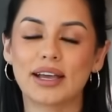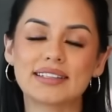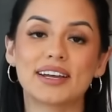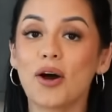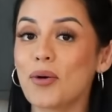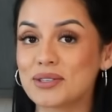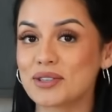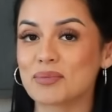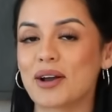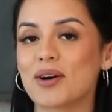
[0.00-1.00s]
You guys can always
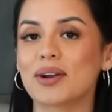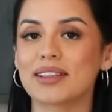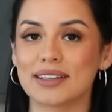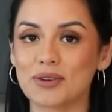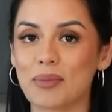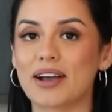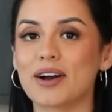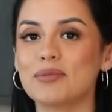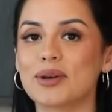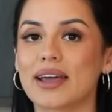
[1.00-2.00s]
use my code
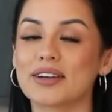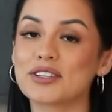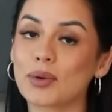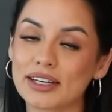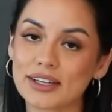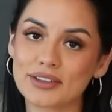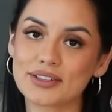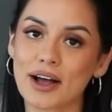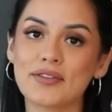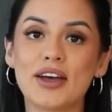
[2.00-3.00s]
LET'SDoMakeup to get
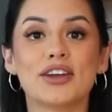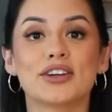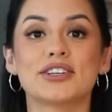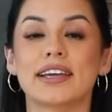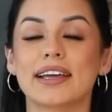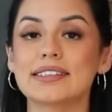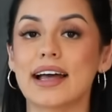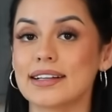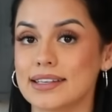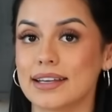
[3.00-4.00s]
$20 off your tickets
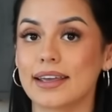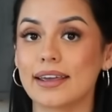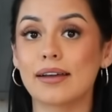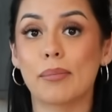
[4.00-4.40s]
at SeatGeek,